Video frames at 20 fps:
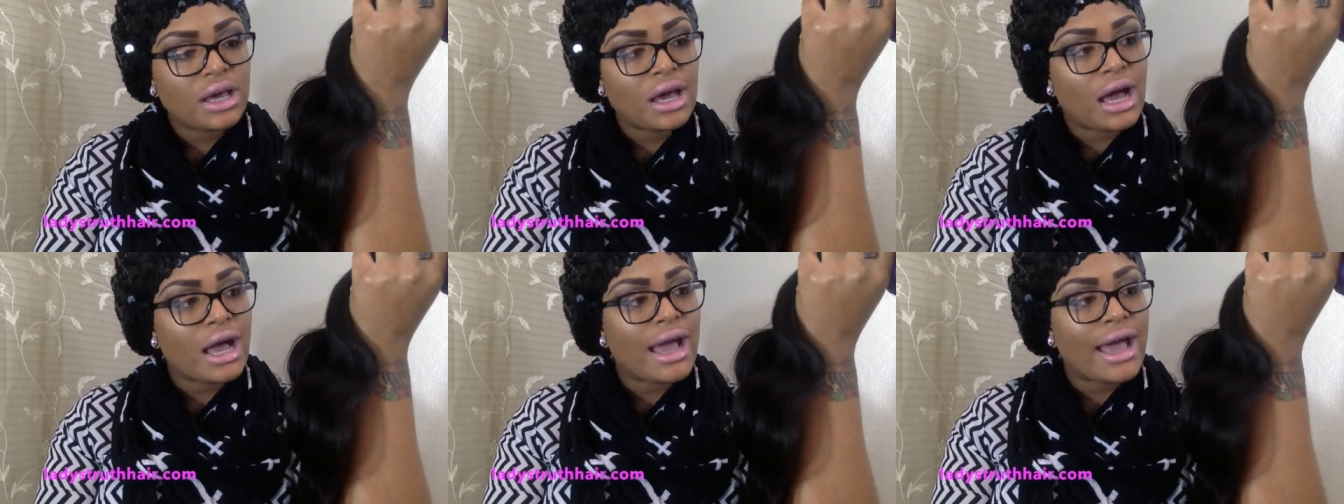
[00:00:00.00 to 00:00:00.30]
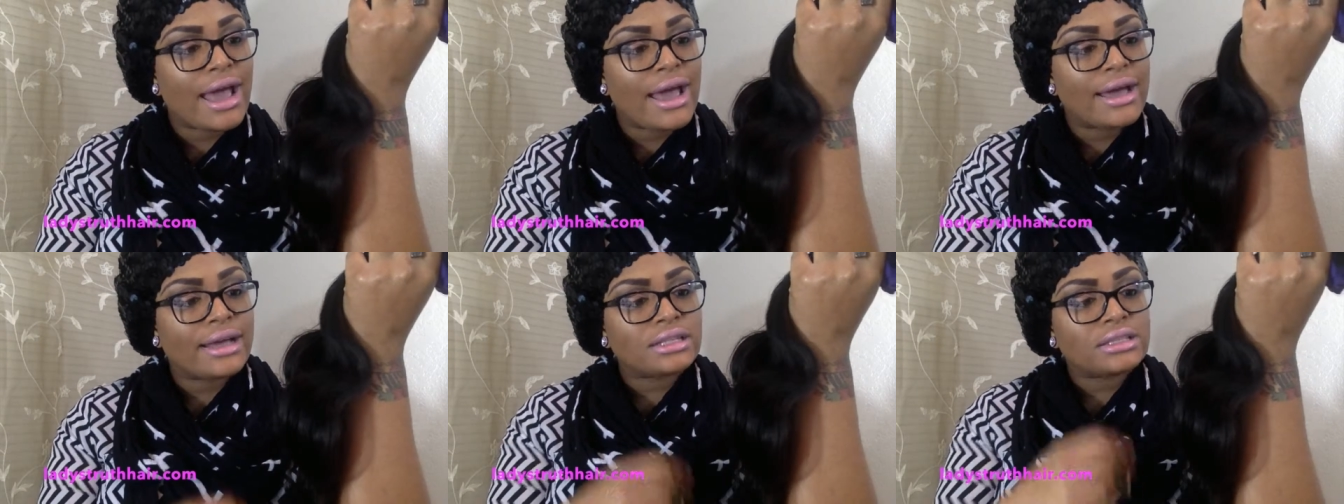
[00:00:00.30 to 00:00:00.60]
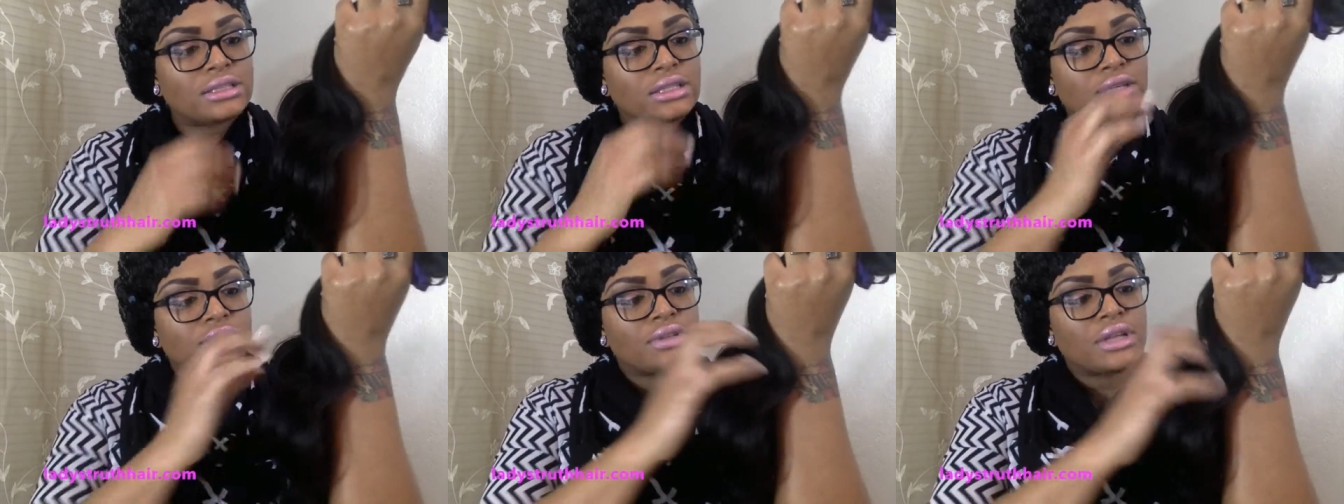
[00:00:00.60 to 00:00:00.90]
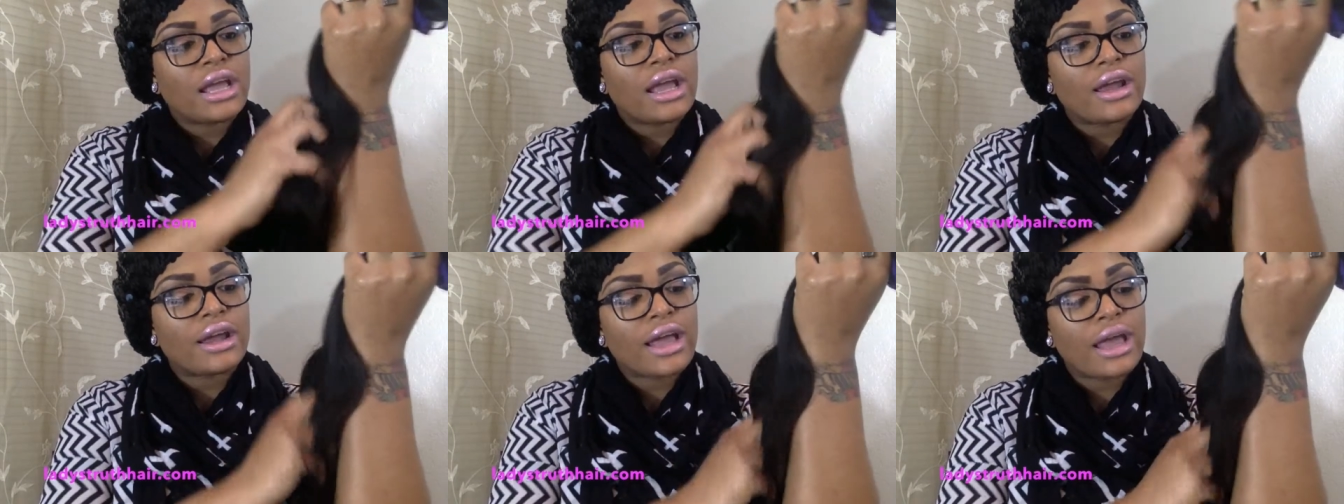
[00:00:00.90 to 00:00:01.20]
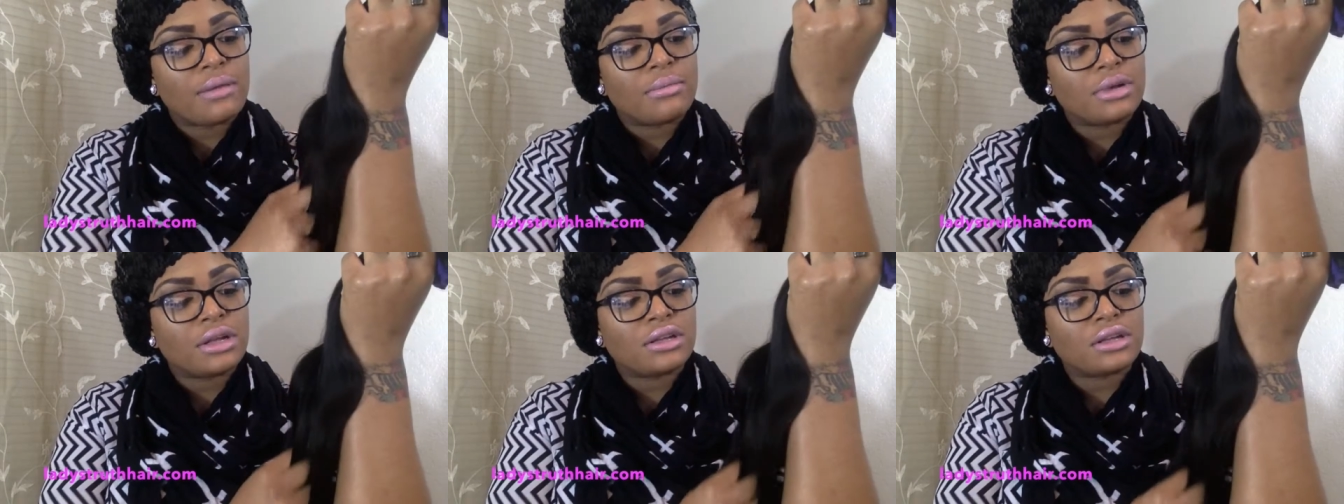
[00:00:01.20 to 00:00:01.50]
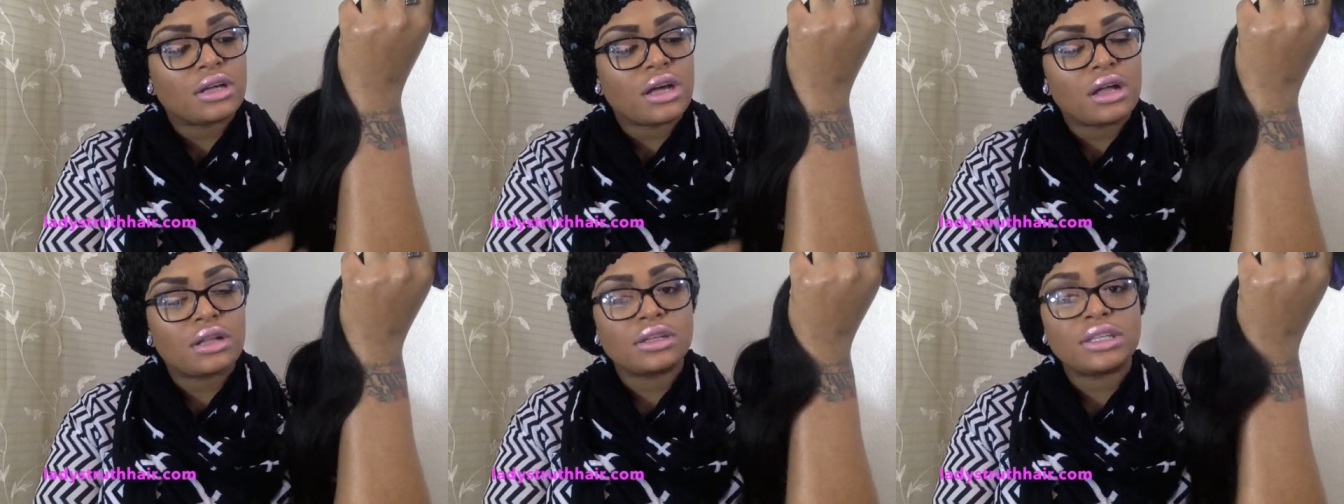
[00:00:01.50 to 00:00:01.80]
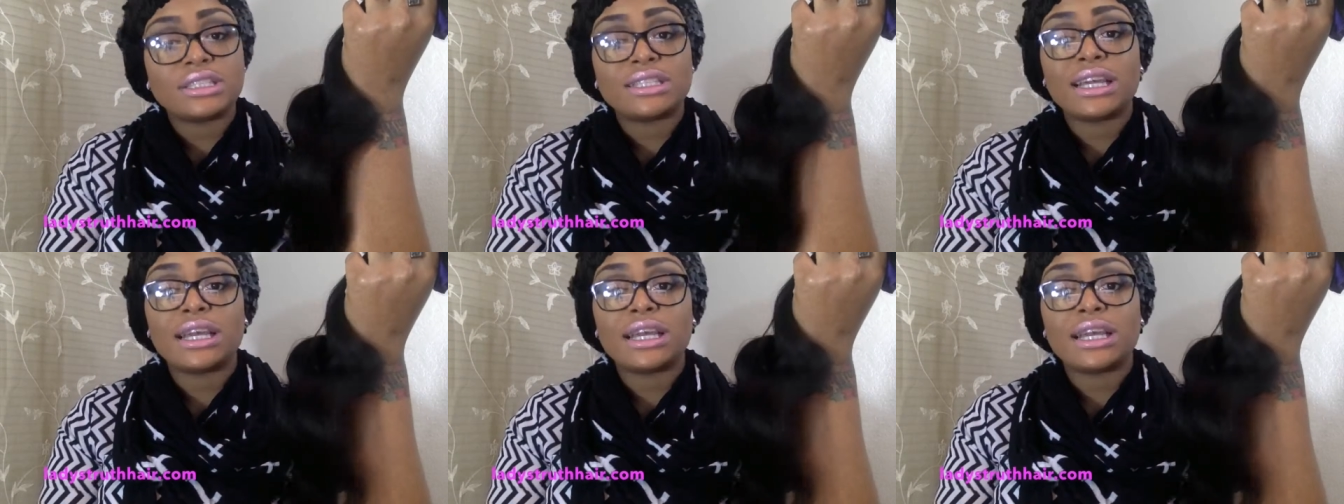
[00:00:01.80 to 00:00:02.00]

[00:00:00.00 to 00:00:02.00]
I asked if the hair came in other colors.